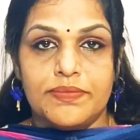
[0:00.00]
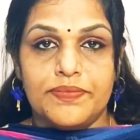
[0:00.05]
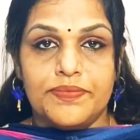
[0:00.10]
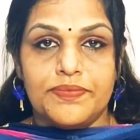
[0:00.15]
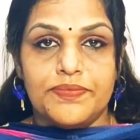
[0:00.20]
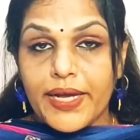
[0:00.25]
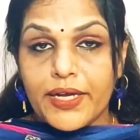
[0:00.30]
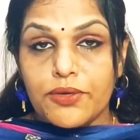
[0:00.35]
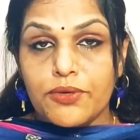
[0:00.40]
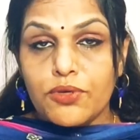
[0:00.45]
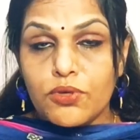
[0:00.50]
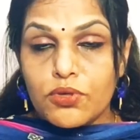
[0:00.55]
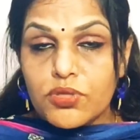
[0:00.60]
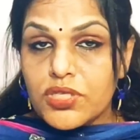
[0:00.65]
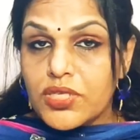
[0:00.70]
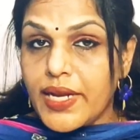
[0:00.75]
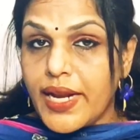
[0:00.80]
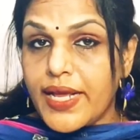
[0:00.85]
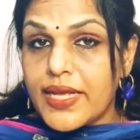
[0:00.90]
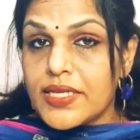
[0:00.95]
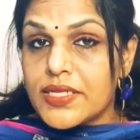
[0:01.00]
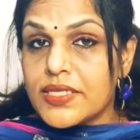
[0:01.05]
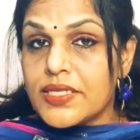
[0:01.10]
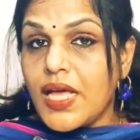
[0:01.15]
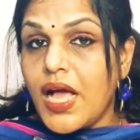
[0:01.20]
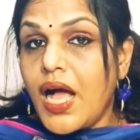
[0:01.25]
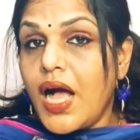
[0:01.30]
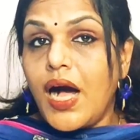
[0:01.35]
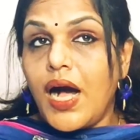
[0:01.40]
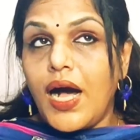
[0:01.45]
By Guru's grace,
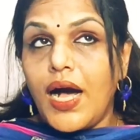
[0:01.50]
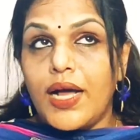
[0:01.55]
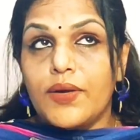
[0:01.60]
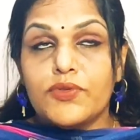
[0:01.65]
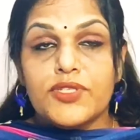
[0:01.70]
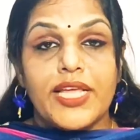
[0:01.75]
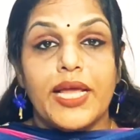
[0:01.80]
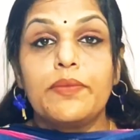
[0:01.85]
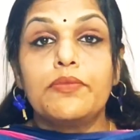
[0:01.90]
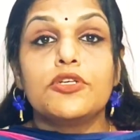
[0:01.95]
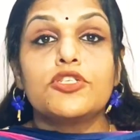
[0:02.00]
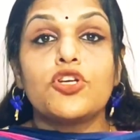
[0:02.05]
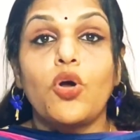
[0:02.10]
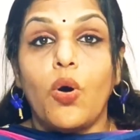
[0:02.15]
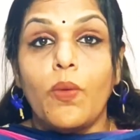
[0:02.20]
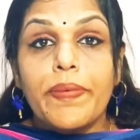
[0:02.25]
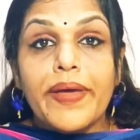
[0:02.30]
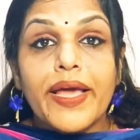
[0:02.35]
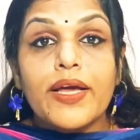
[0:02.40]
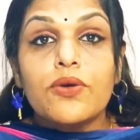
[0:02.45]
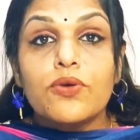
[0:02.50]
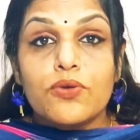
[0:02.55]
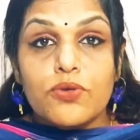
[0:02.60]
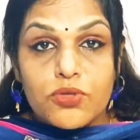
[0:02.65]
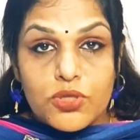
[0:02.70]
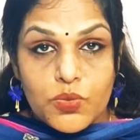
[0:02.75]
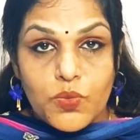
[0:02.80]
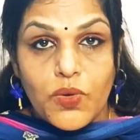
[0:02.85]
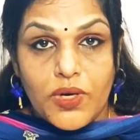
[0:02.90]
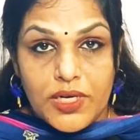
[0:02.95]
I was able to obey
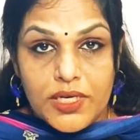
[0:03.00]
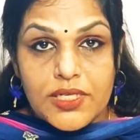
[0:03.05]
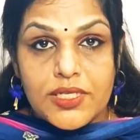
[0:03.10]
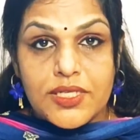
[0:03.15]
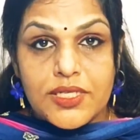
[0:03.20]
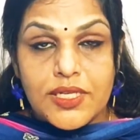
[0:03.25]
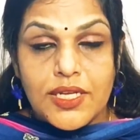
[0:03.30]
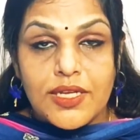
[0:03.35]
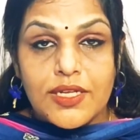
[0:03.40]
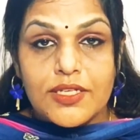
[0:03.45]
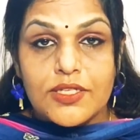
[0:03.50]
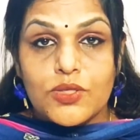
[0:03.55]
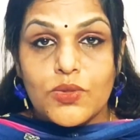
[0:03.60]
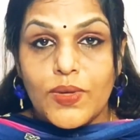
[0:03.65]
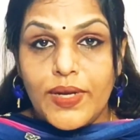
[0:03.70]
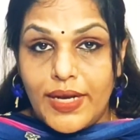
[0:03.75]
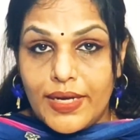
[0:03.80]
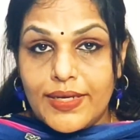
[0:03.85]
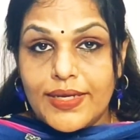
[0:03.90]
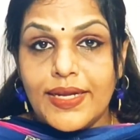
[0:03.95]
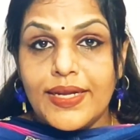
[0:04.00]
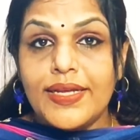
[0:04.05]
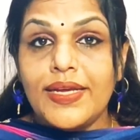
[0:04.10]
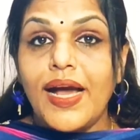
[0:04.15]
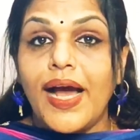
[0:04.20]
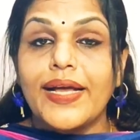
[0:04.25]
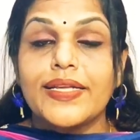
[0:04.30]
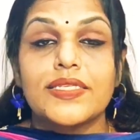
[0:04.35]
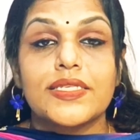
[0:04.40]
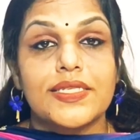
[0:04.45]
Guru's words. So
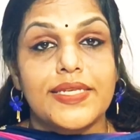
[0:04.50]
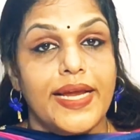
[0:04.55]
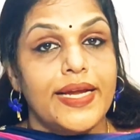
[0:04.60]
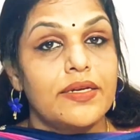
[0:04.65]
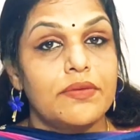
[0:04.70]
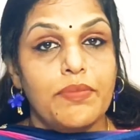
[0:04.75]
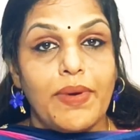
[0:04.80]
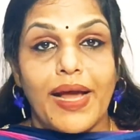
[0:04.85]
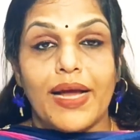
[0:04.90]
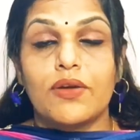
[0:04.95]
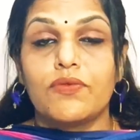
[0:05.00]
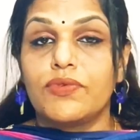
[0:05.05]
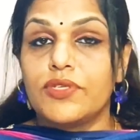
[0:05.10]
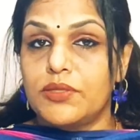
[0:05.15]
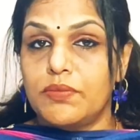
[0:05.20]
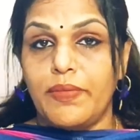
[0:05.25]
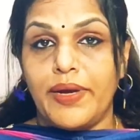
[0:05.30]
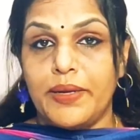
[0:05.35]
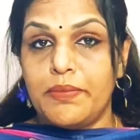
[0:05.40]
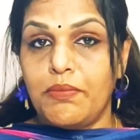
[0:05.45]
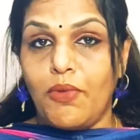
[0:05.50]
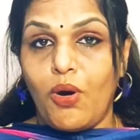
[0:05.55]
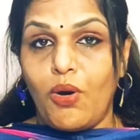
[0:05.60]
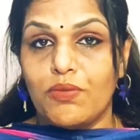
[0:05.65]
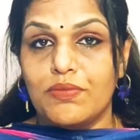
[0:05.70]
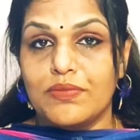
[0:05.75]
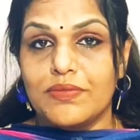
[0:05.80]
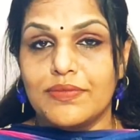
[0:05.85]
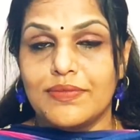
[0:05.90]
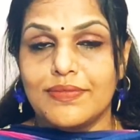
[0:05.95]
luckily I stayed back with my mom.